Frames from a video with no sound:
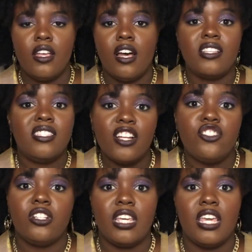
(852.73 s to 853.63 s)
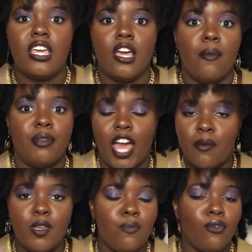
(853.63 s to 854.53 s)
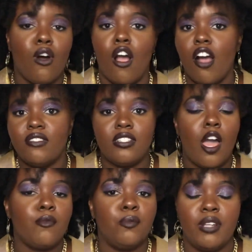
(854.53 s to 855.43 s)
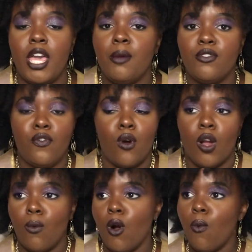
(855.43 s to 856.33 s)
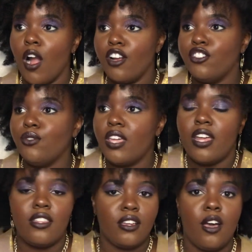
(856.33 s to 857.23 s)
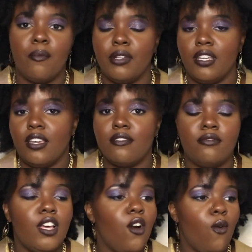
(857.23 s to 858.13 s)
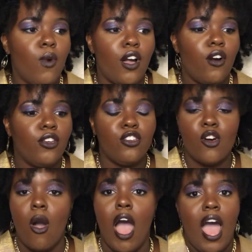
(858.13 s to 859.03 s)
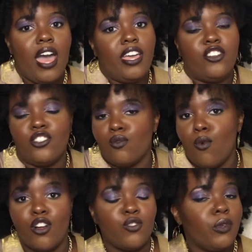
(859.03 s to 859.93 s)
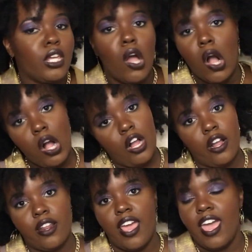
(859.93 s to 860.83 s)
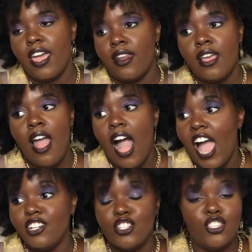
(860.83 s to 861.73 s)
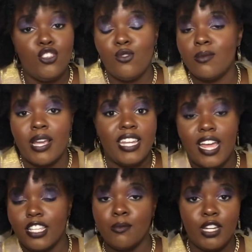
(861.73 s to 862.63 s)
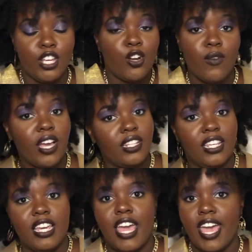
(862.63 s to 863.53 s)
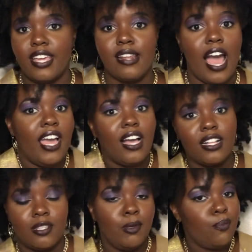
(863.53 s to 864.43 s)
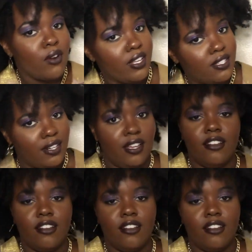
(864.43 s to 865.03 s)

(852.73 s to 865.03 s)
Essentially, Black people are oftentimes blamed for, well, why aren't you the head of the company? Well, I just worked really hard and I just used my daddy's money correctly and I got to be president.